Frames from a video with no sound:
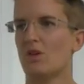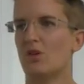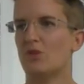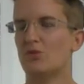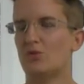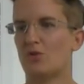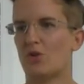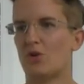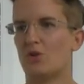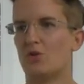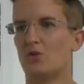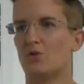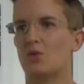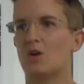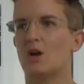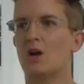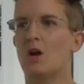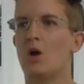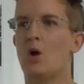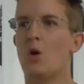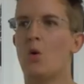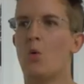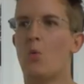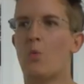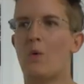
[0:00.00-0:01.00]
So
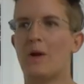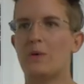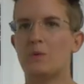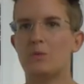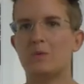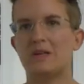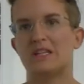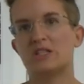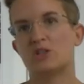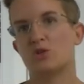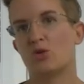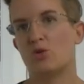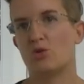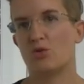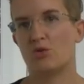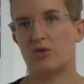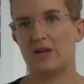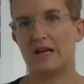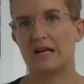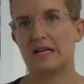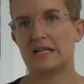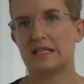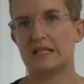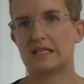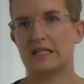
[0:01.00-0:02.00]
when we saw
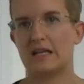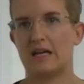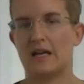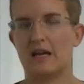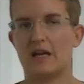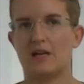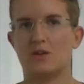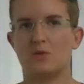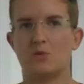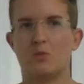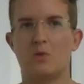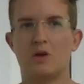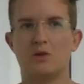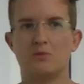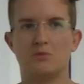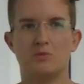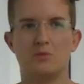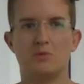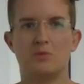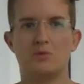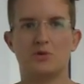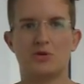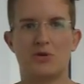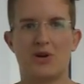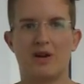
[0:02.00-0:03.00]
that, and when
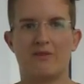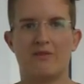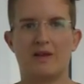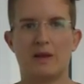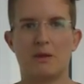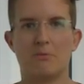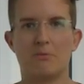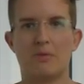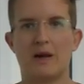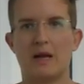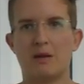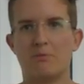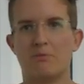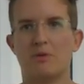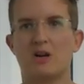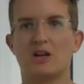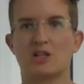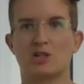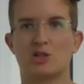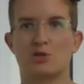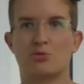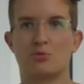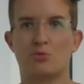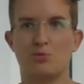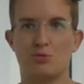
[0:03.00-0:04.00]
we were traveling by
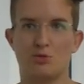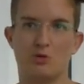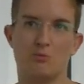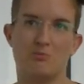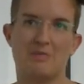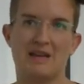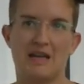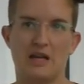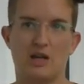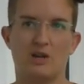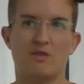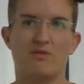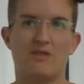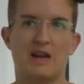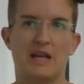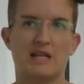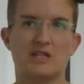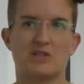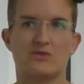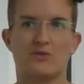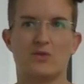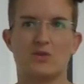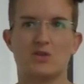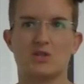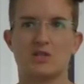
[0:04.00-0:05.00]
bus through the middle of
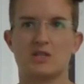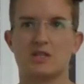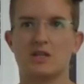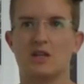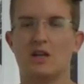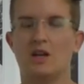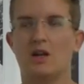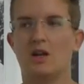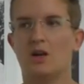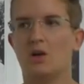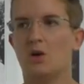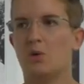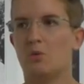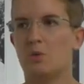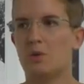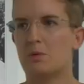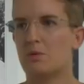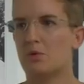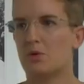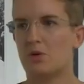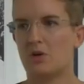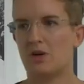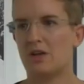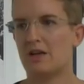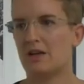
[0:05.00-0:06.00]
Lesbos, we
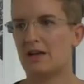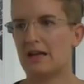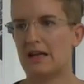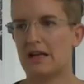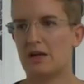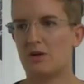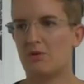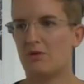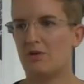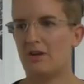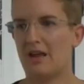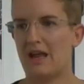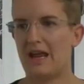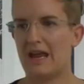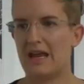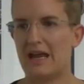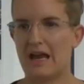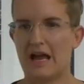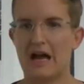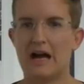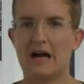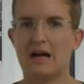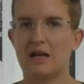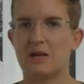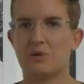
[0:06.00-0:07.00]
were going down a
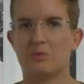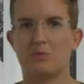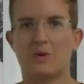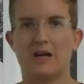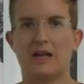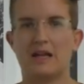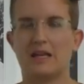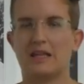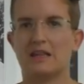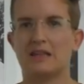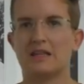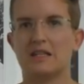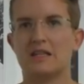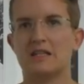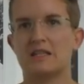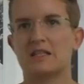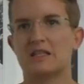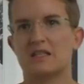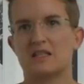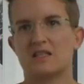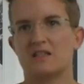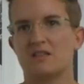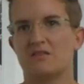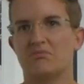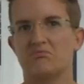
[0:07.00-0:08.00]
highway
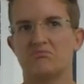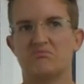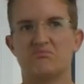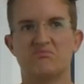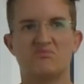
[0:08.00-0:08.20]
that's